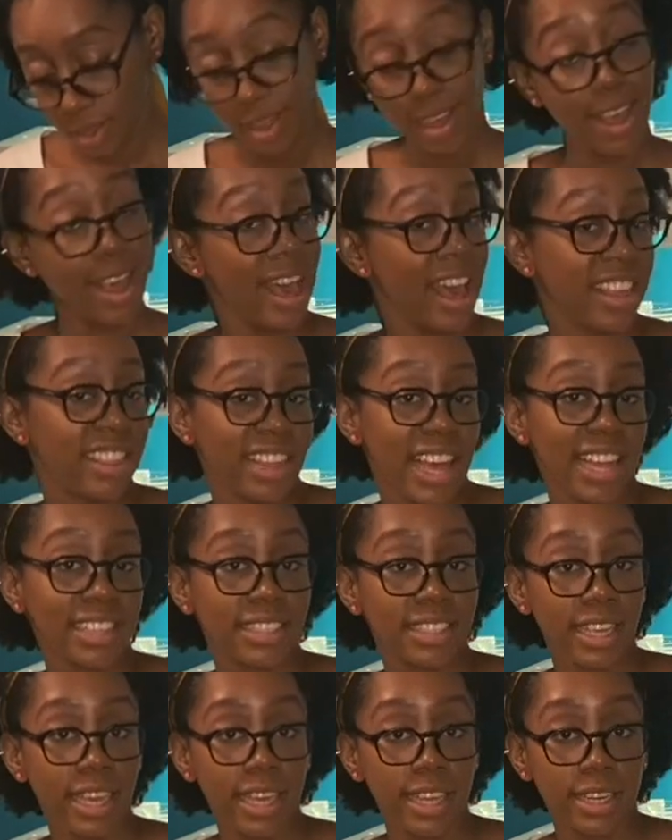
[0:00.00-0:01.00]
And that's
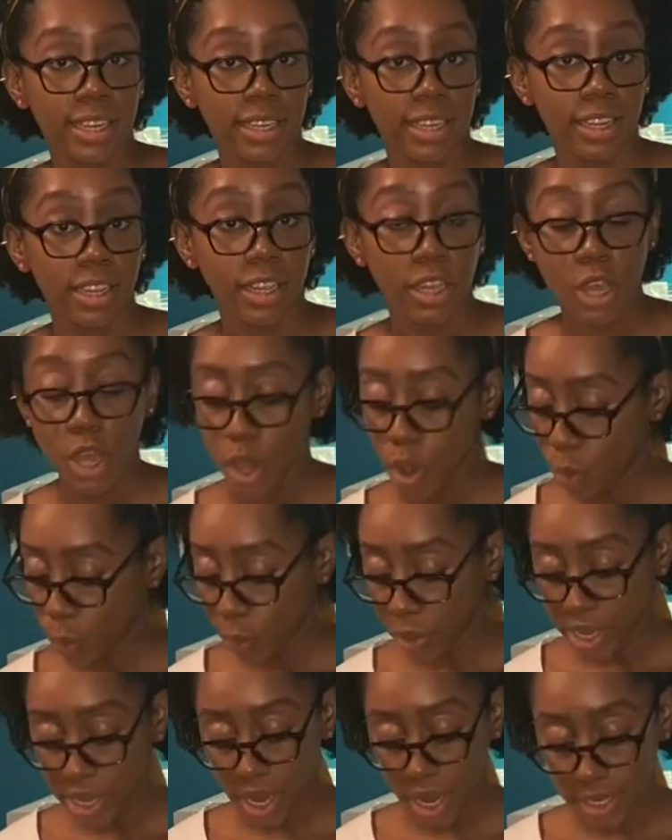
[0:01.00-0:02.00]
it. We
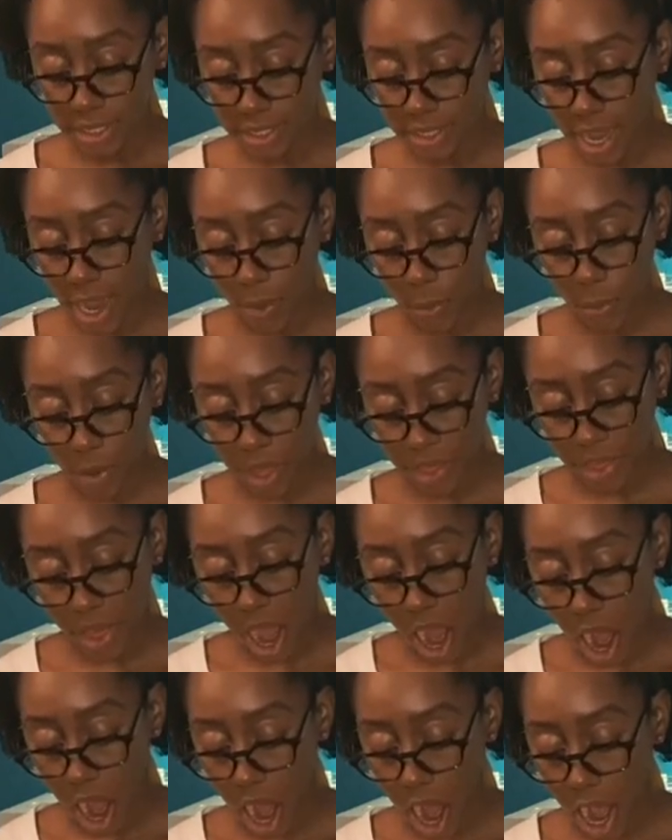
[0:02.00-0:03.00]
are done with
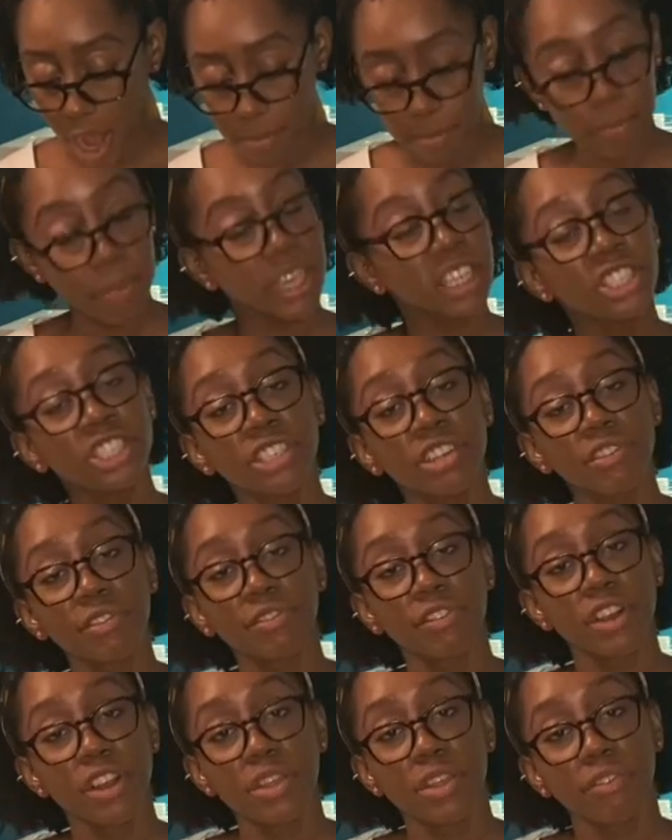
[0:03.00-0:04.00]
our mixture for
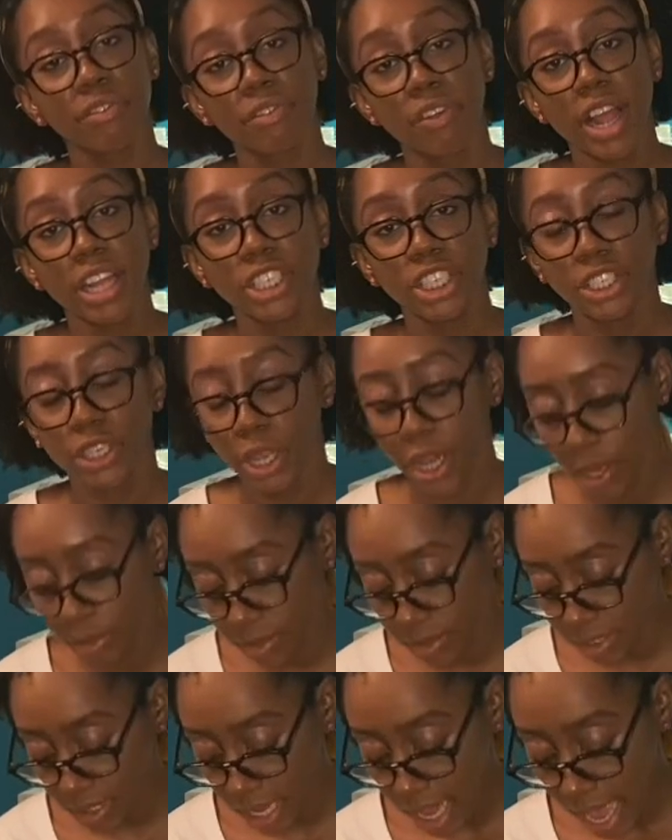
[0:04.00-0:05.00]
the French toast.
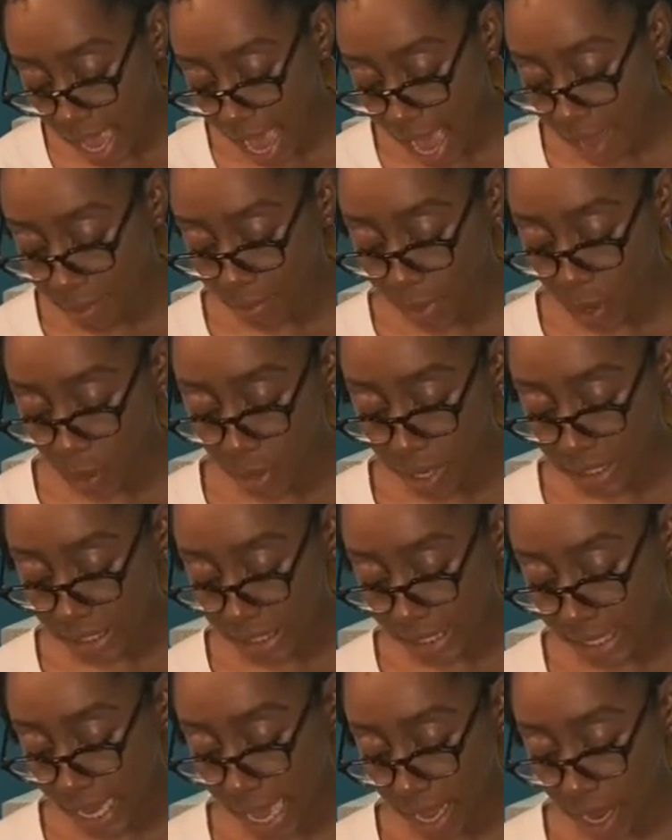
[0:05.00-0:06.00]
I'm going to
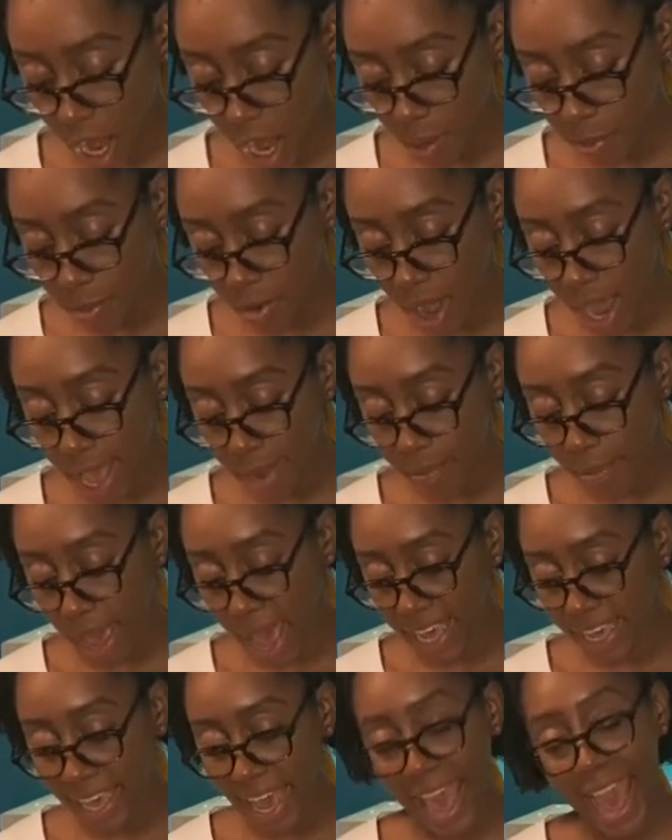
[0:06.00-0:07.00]
get our bread back
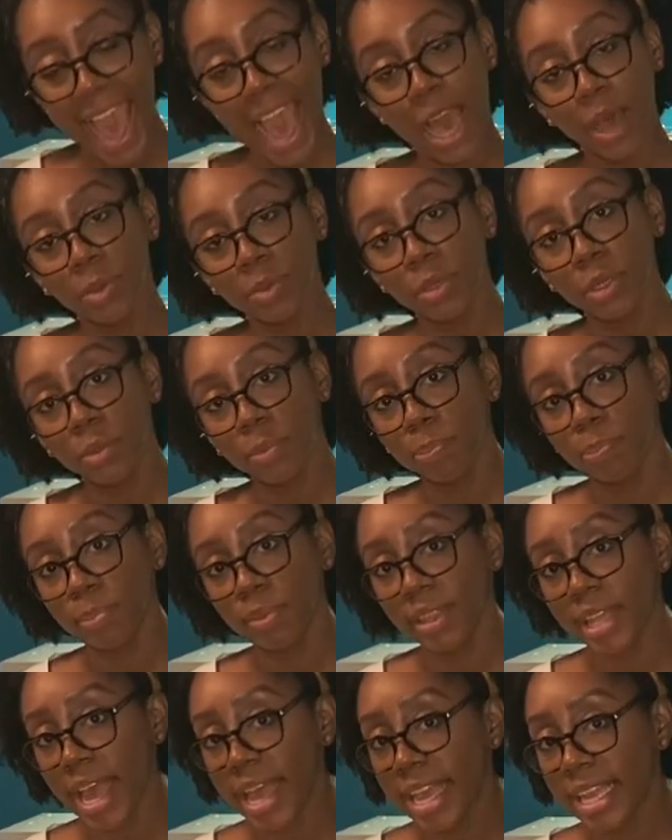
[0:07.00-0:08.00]
out,
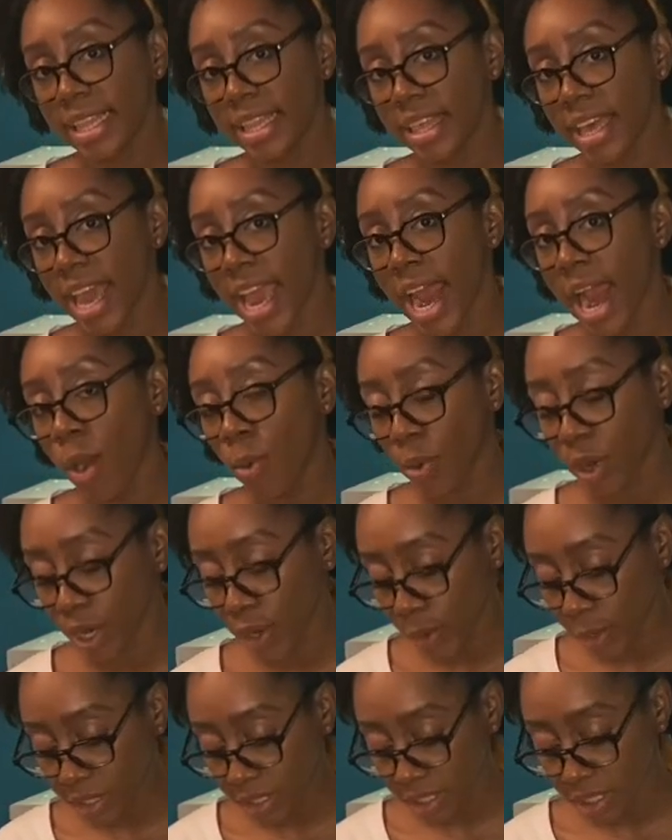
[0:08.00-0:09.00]
lay it there, and we're going
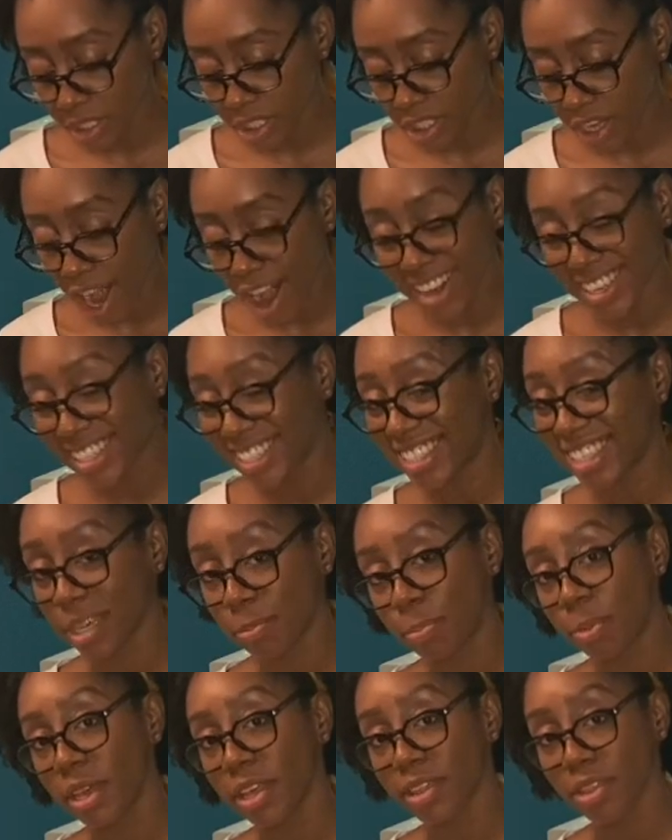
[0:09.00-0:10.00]
to start
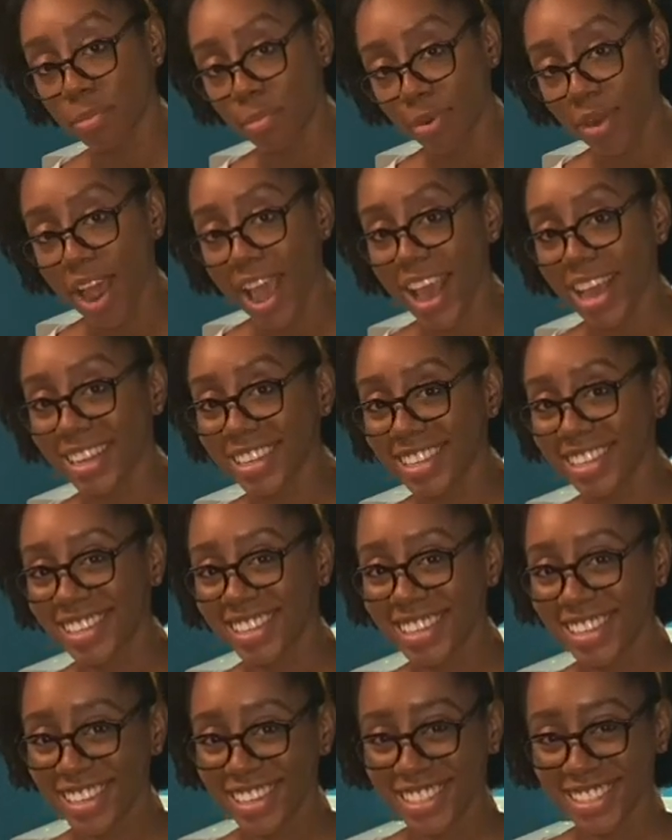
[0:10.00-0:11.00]
dipping the bread.
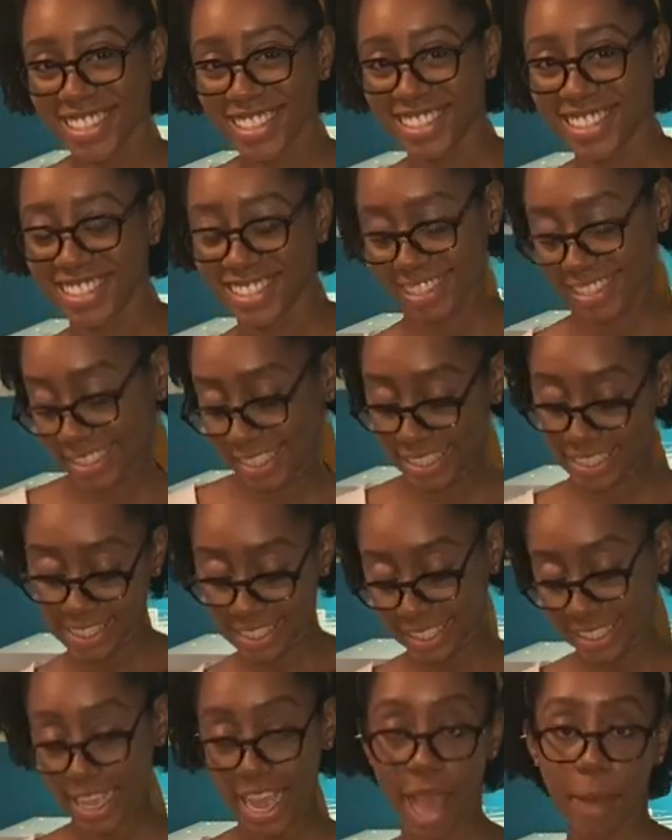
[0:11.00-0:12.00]

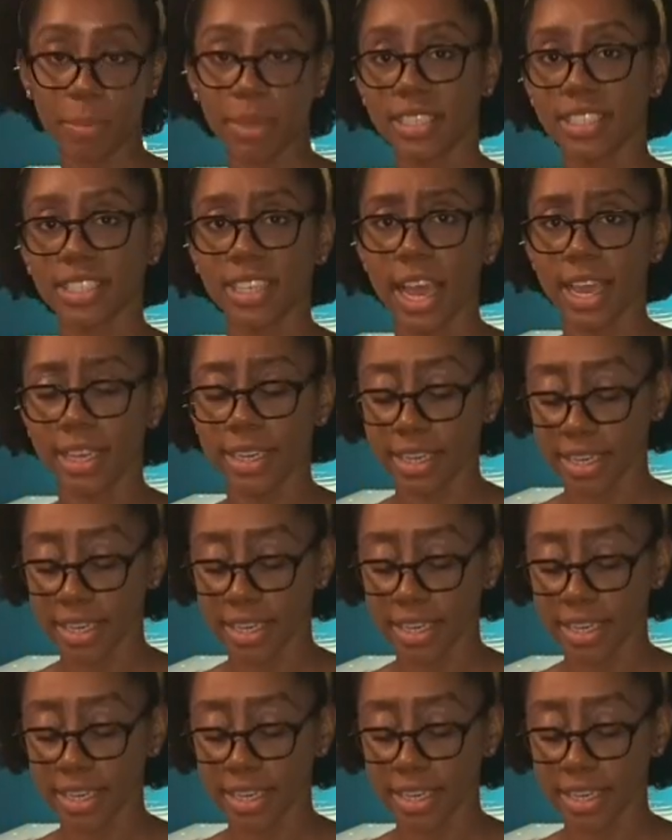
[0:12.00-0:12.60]
I'm excited.